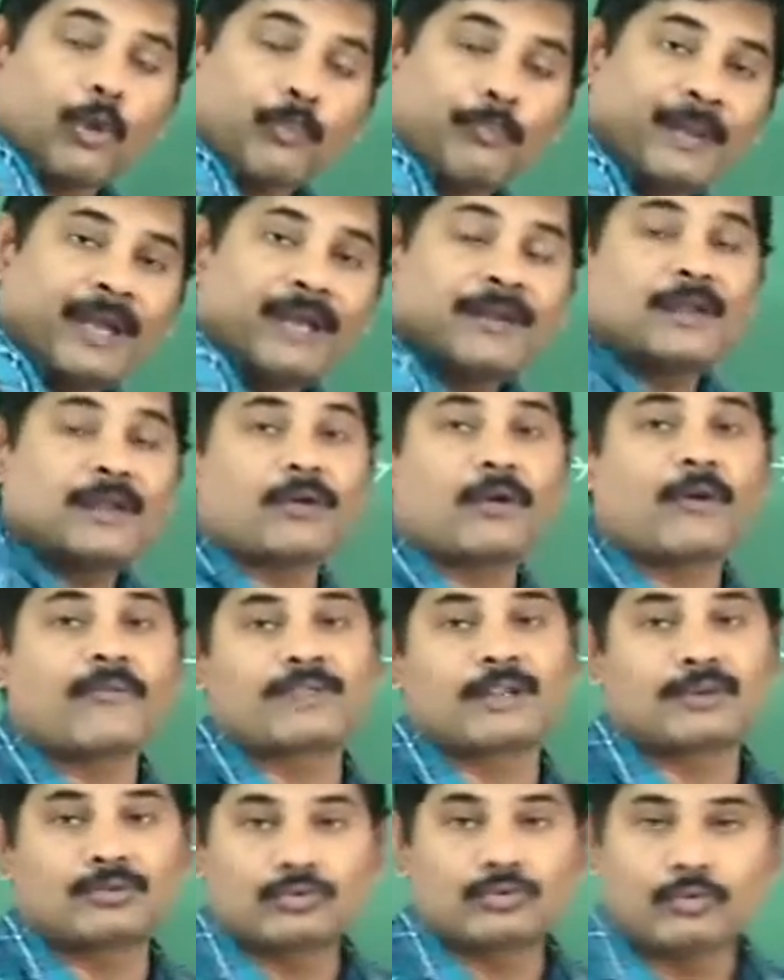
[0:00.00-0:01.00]
opinion
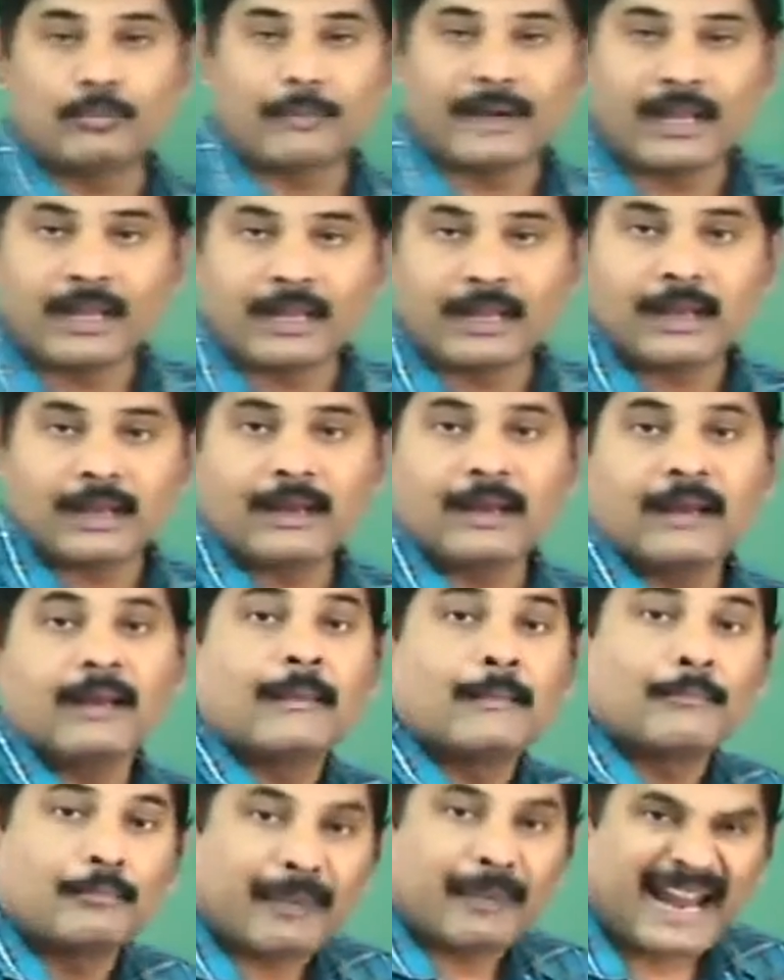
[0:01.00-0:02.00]
of the 2
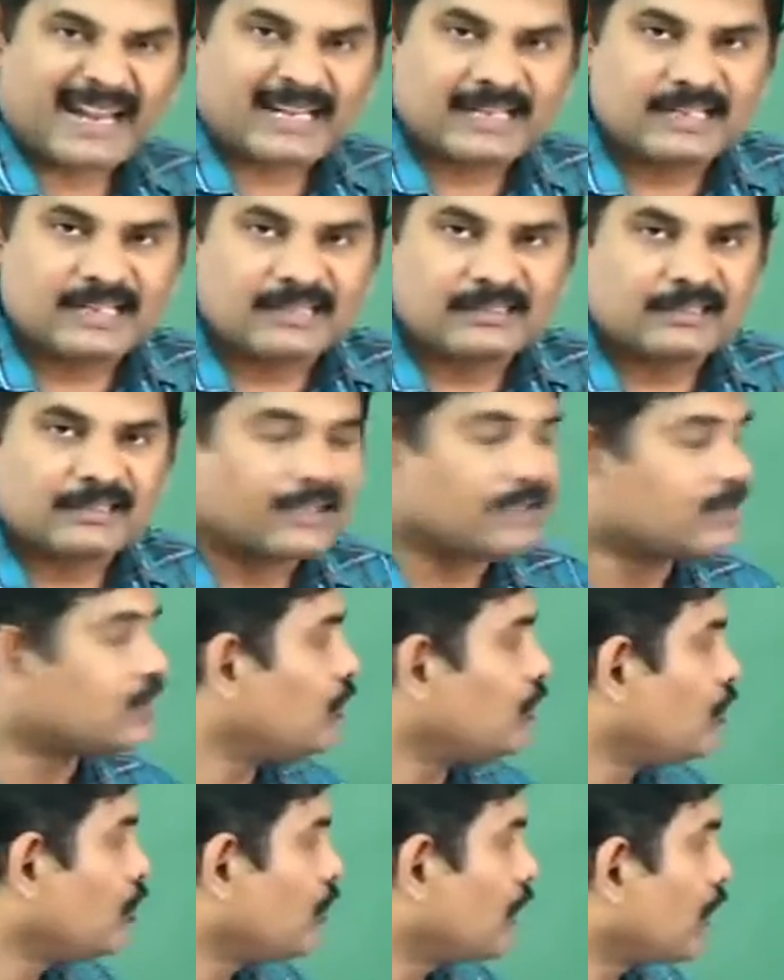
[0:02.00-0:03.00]
medical practitioners,
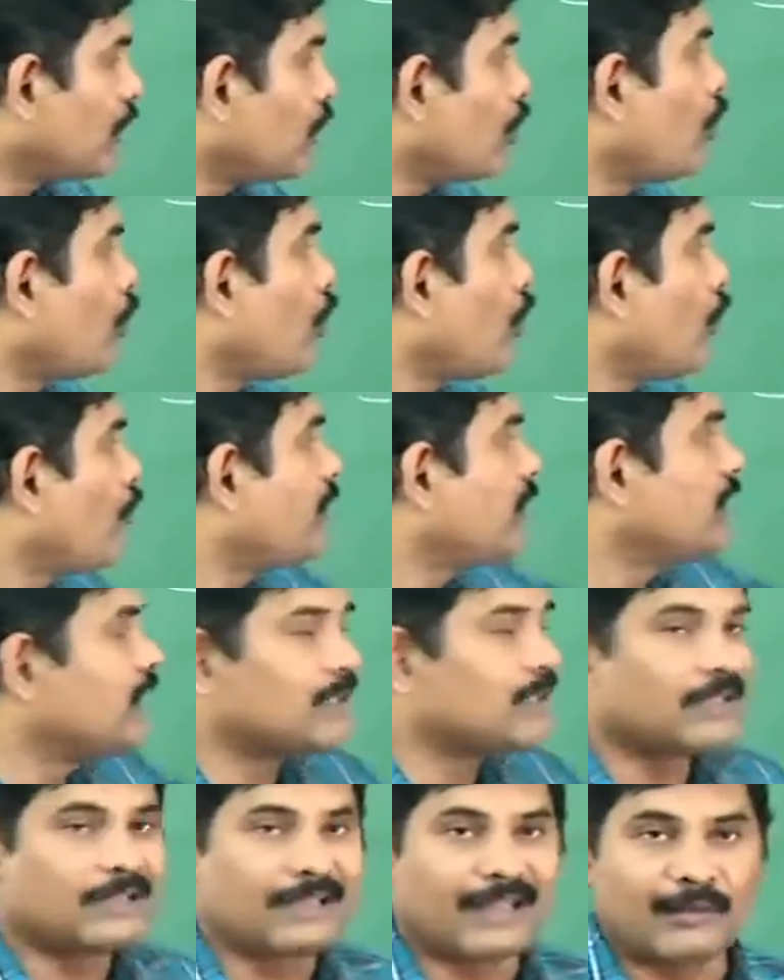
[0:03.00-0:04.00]
you can go with
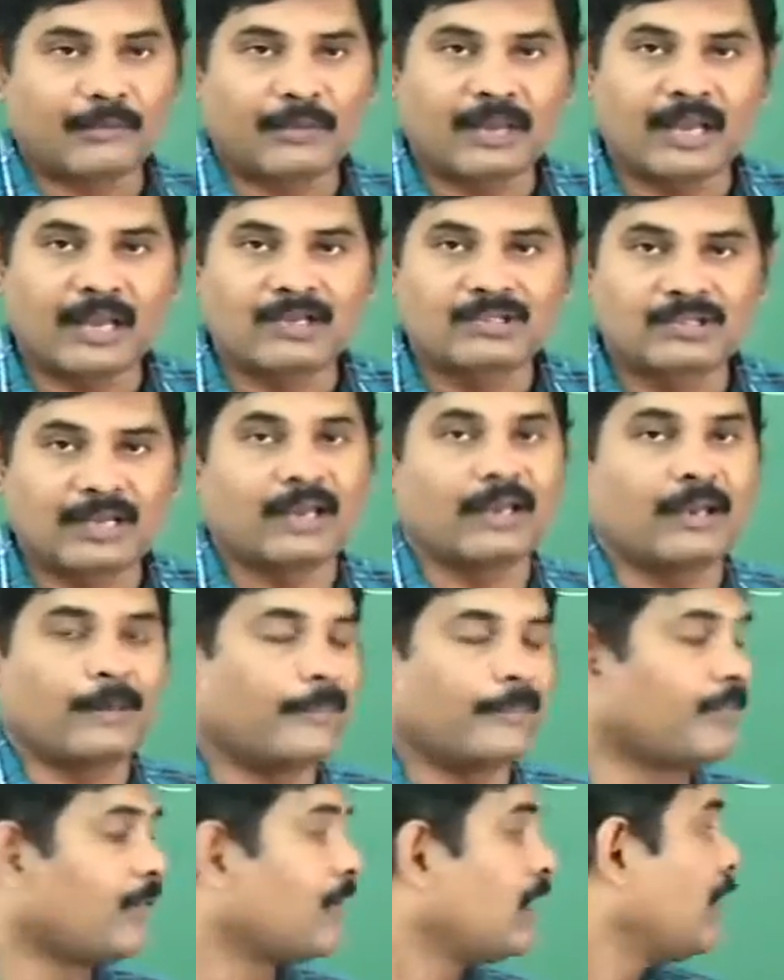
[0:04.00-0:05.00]
this
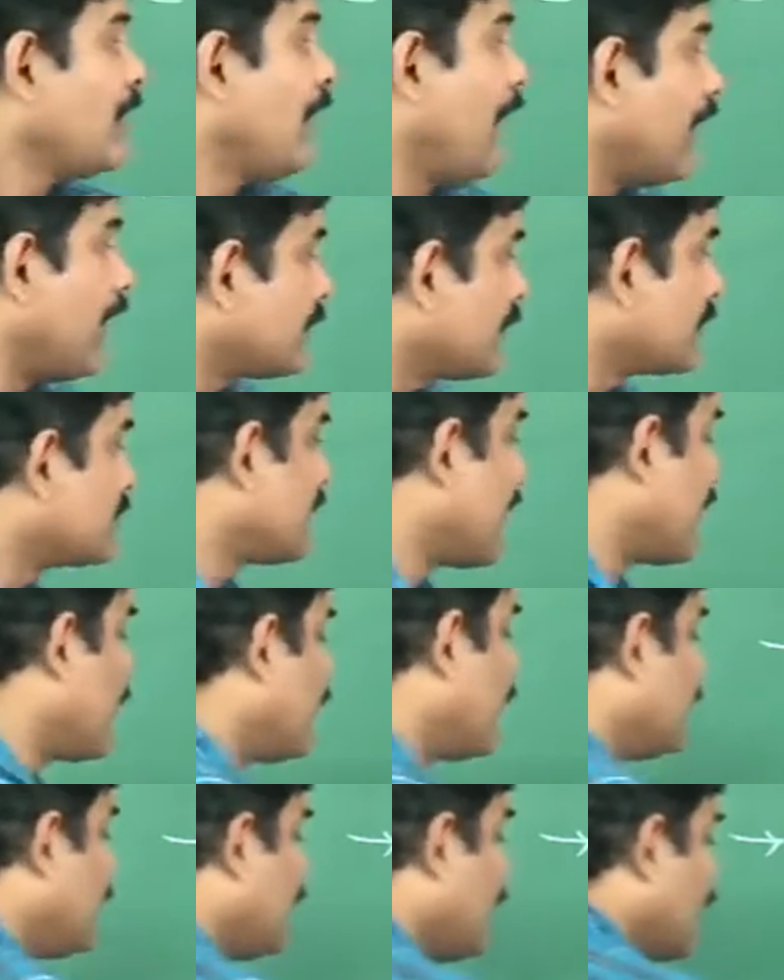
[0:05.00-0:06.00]
termination. And the
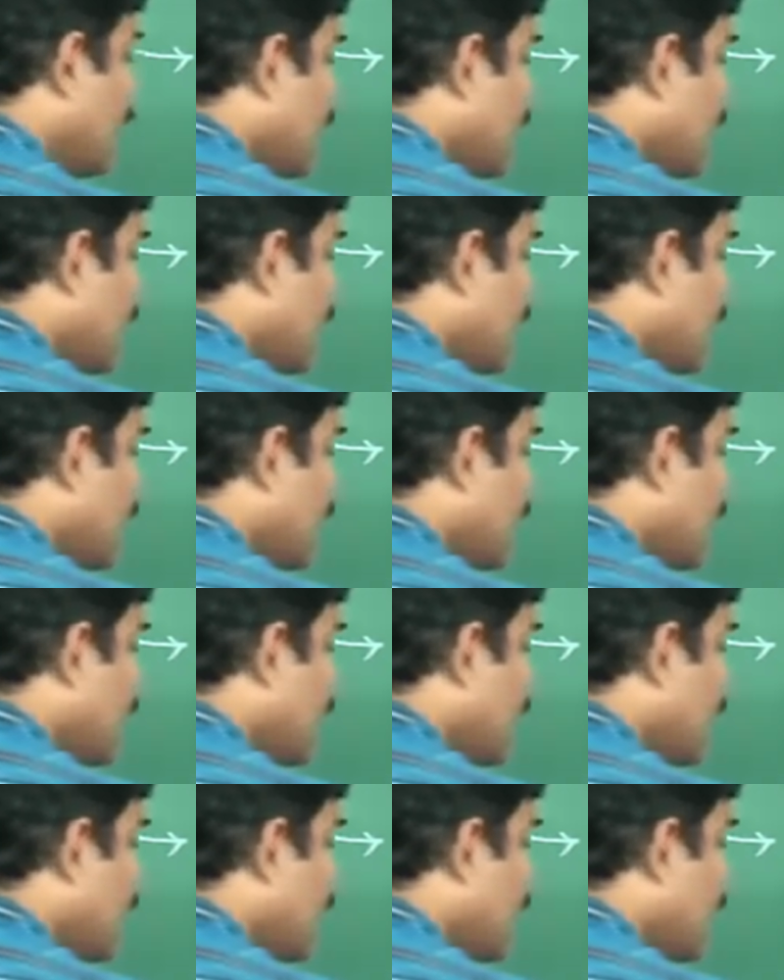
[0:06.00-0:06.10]
second thing